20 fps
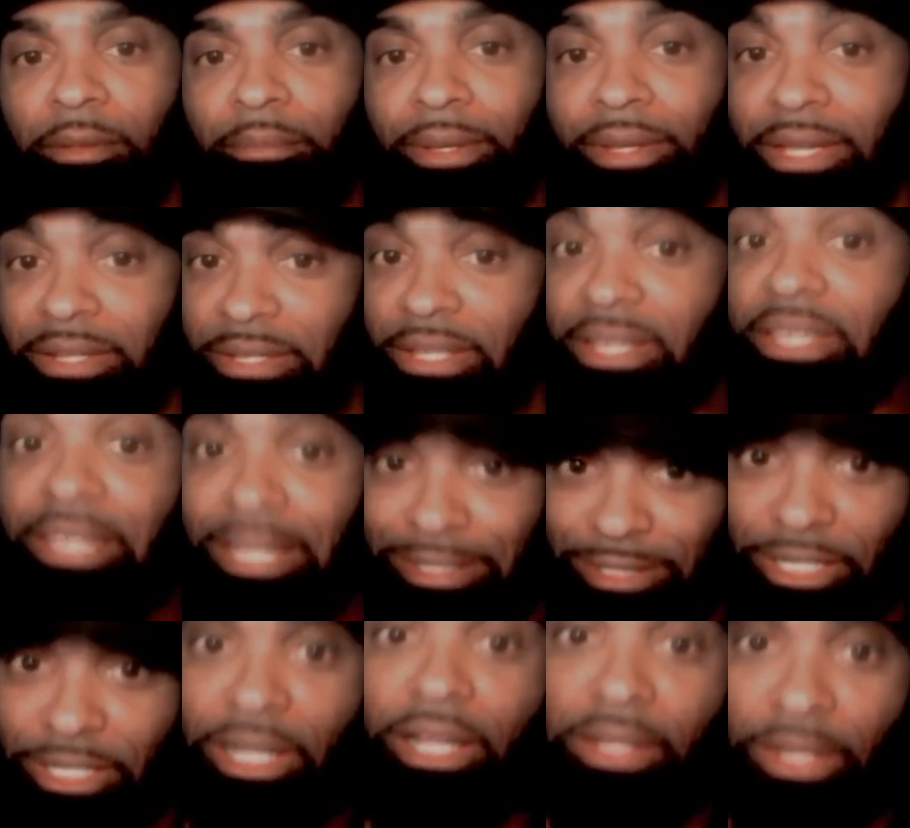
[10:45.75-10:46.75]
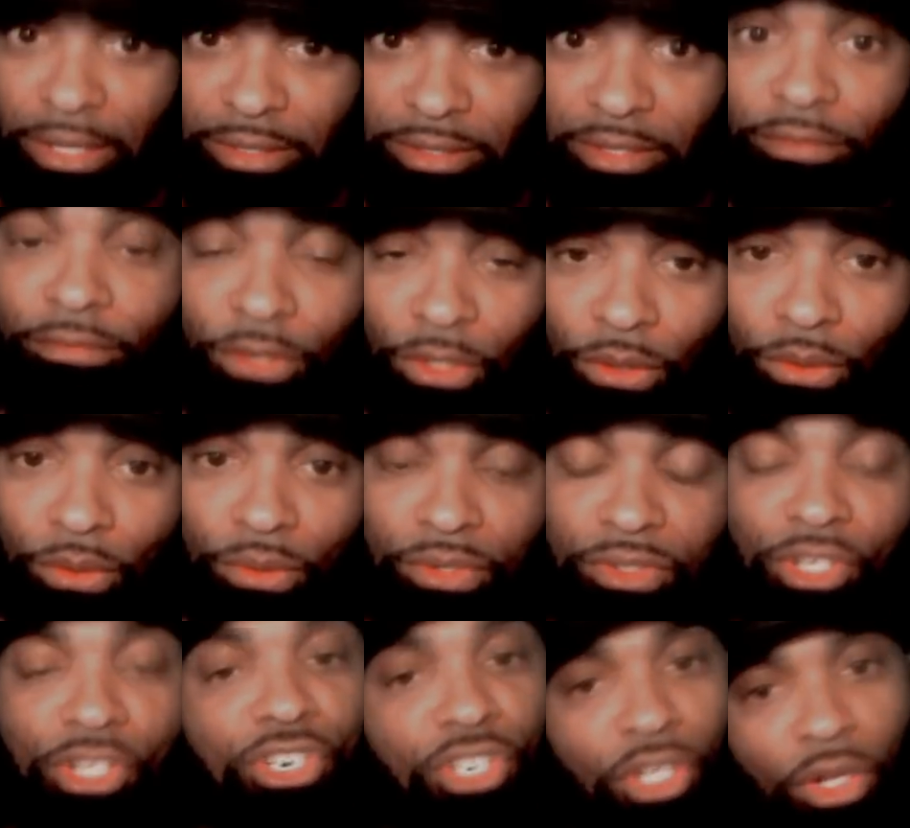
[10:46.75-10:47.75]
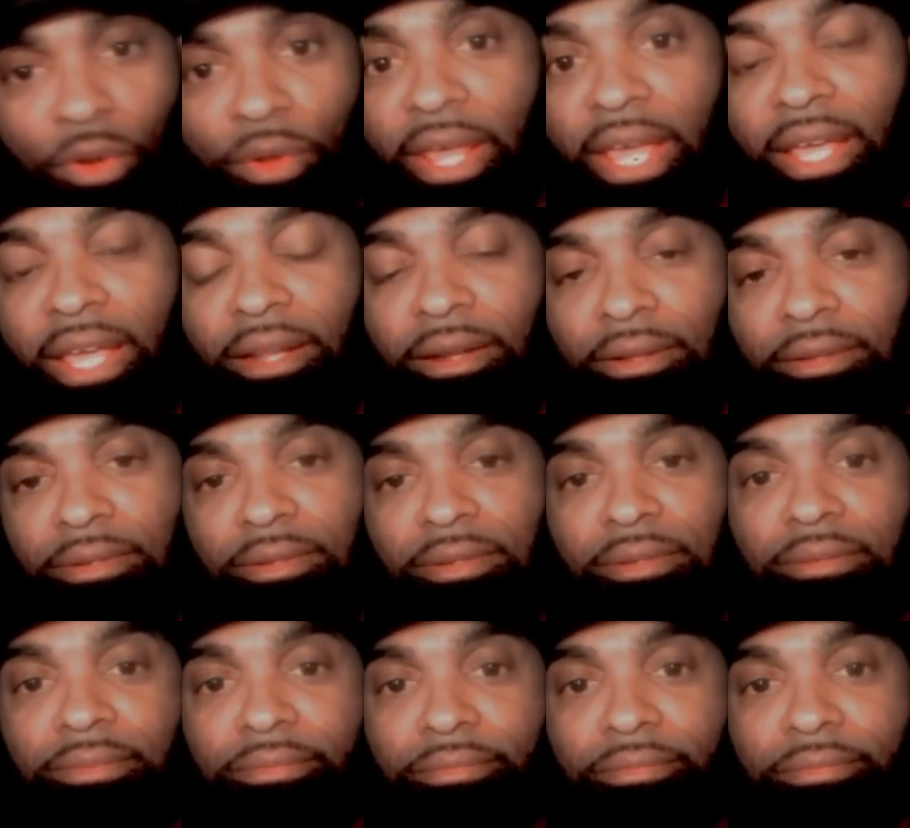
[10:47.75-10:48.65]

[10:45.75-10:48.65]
Because it gets you clicks and views to shit on the Haneys.